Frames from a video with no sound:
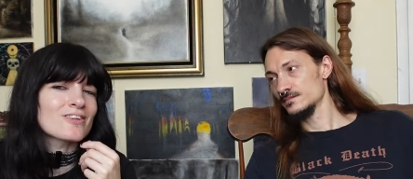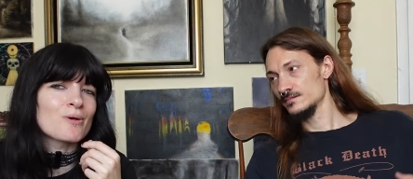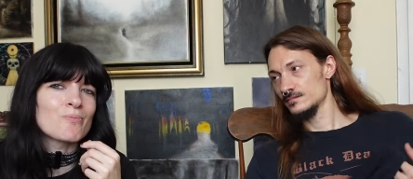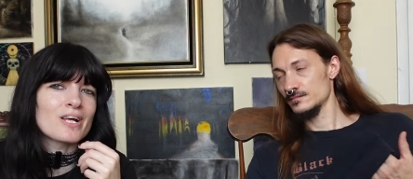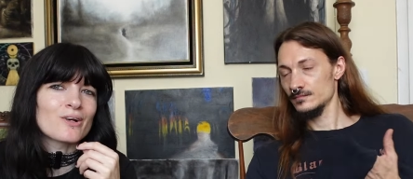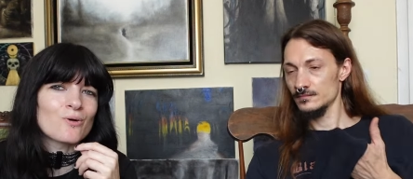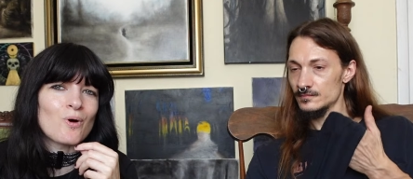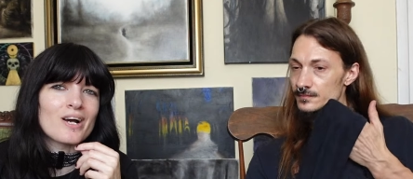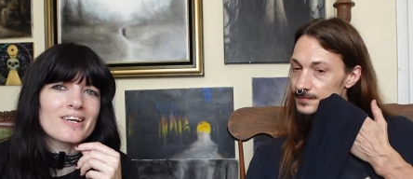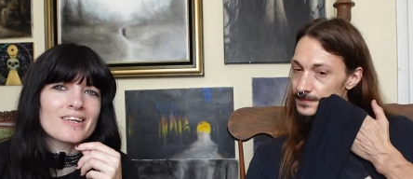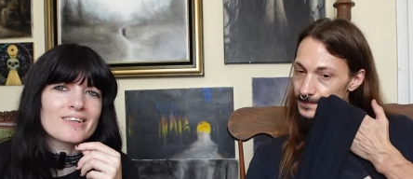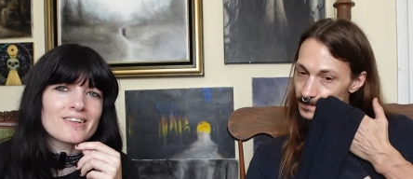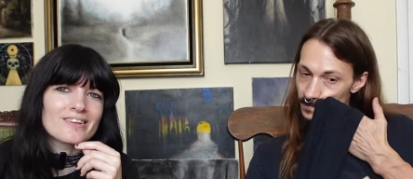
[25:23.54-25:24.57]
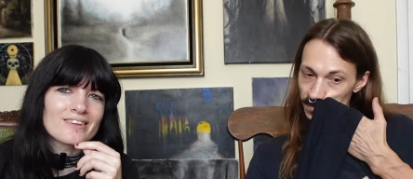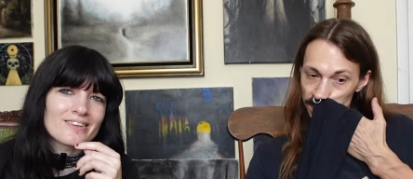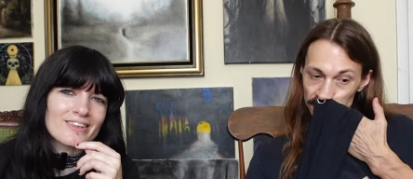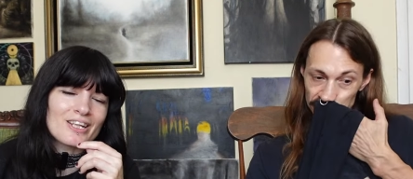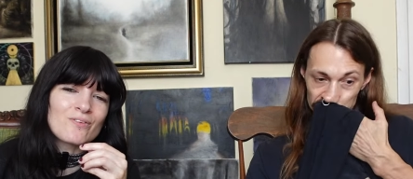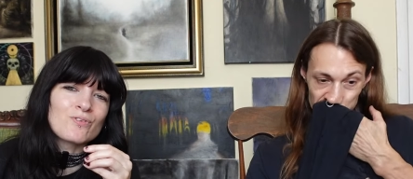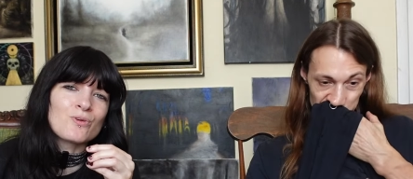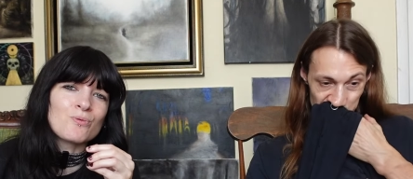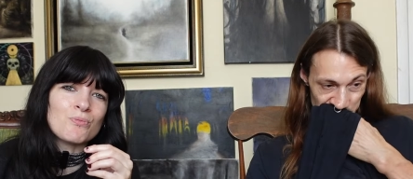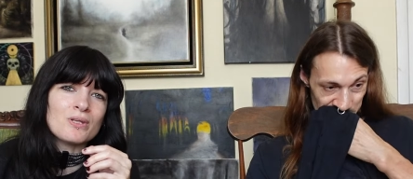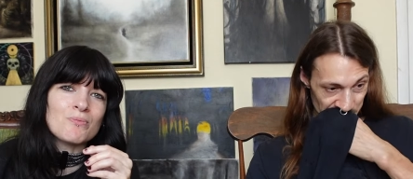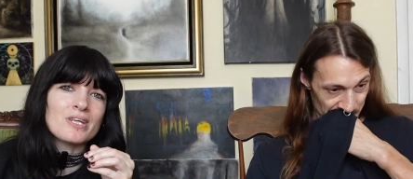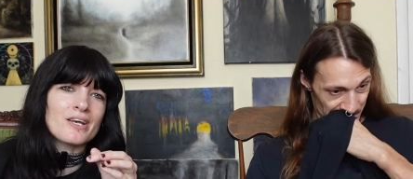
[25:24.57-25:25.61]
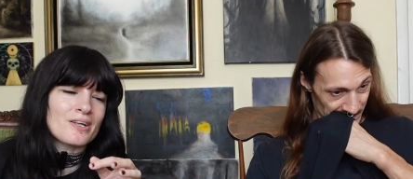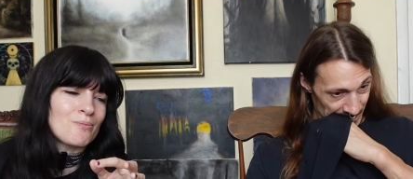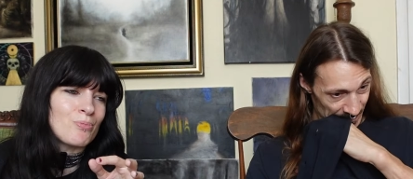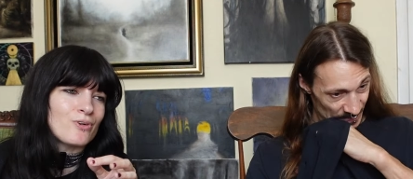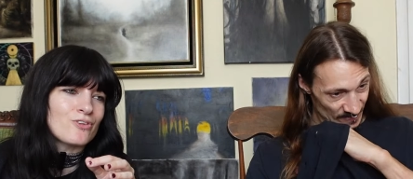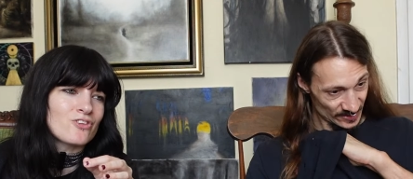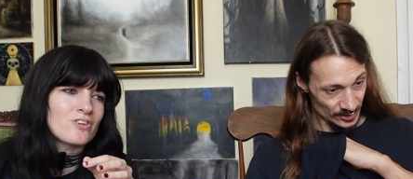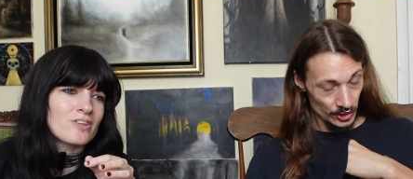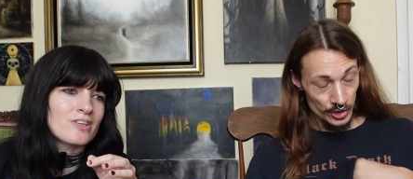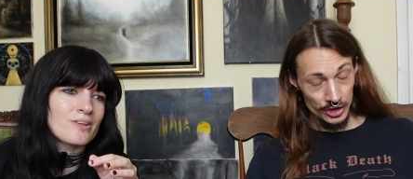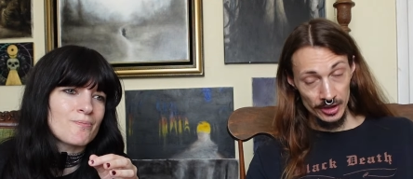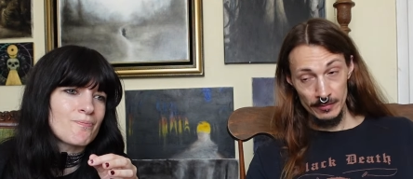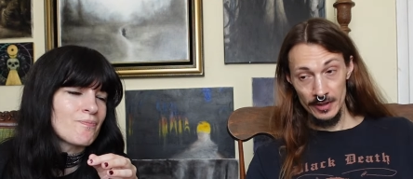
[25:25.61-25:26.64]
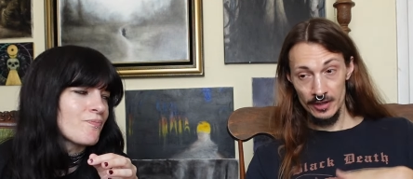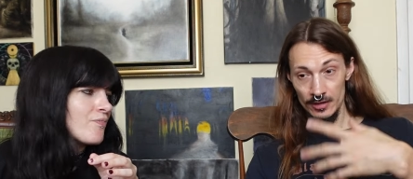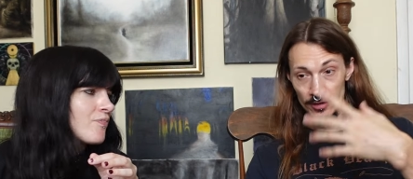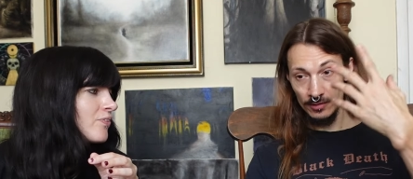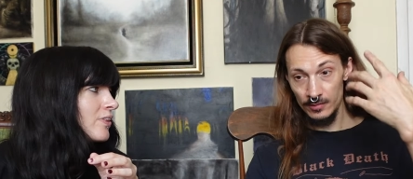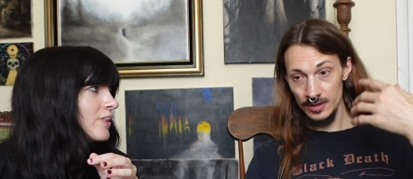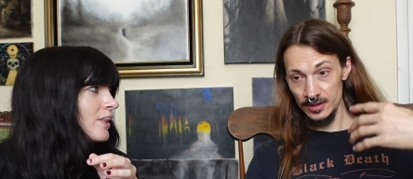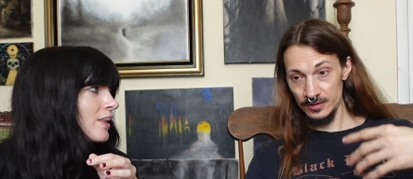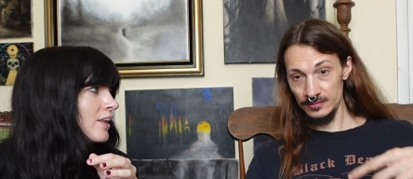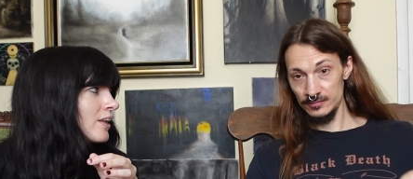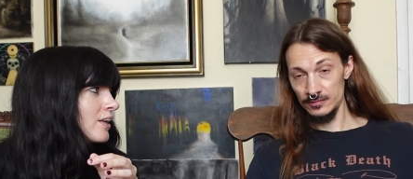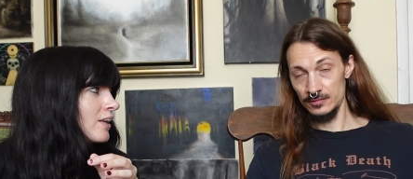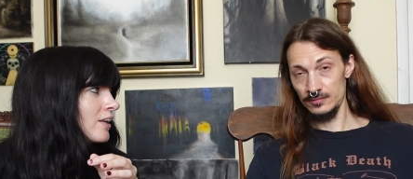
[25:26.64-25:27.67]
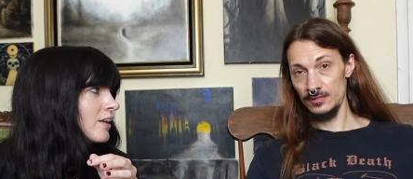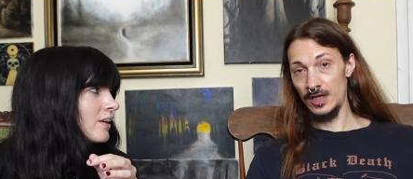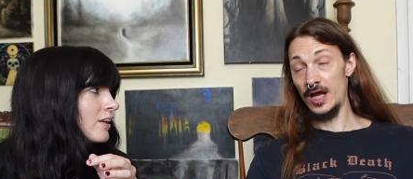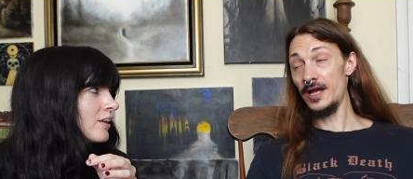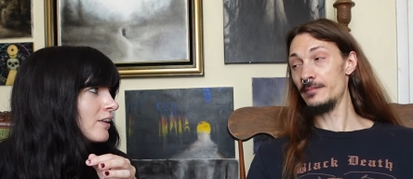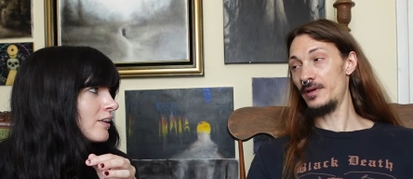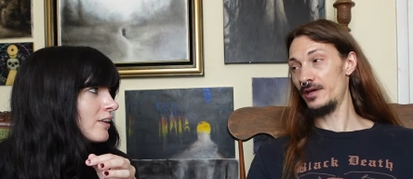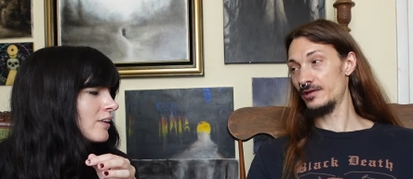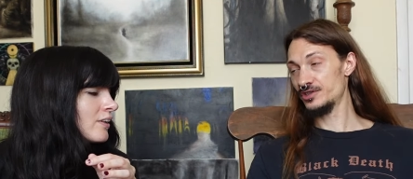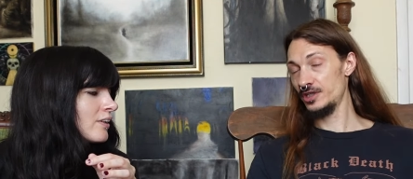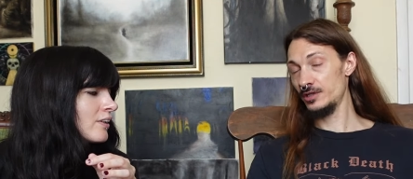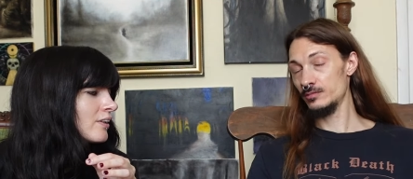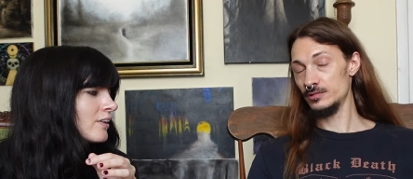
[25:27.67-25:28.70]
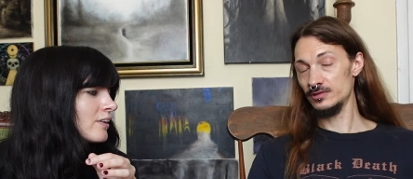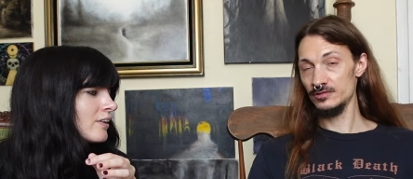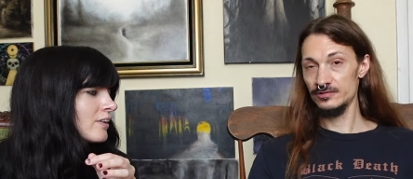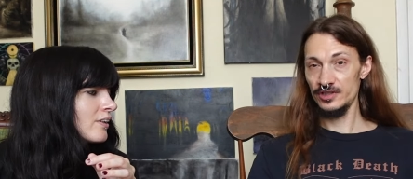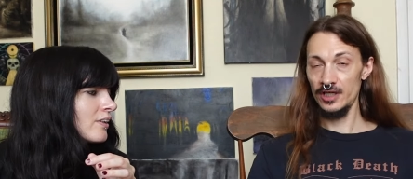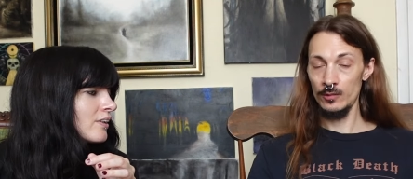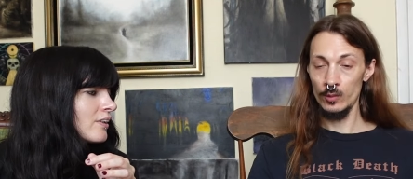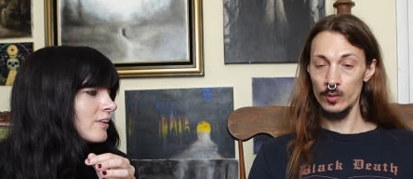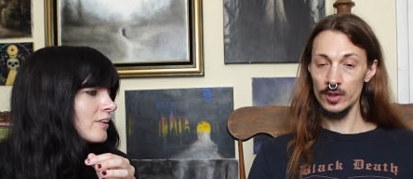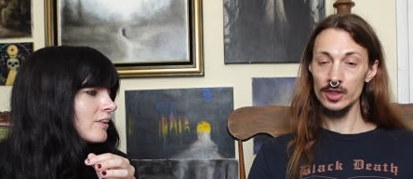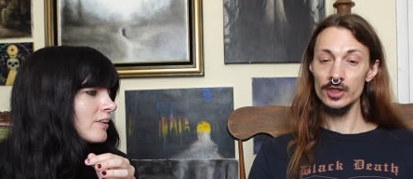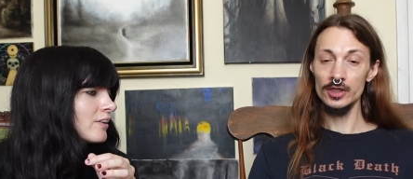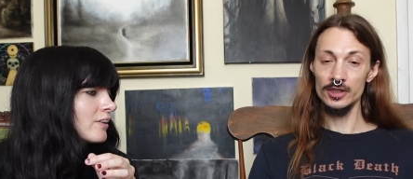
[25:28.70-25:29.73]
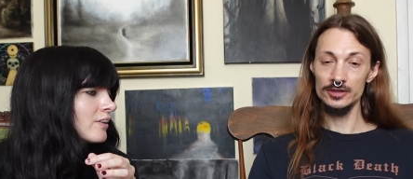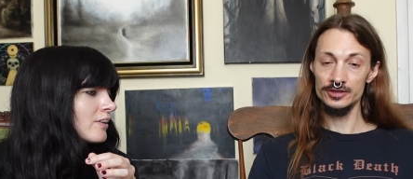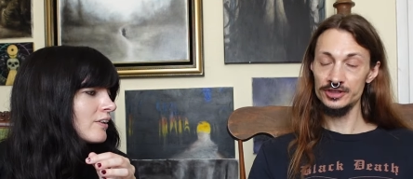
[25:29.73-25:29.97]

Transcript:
Speaker 1: I'm like quiet. Like if you meet me in person, you should
Speaker 2: have met her when I met her. She wouldn't say a word.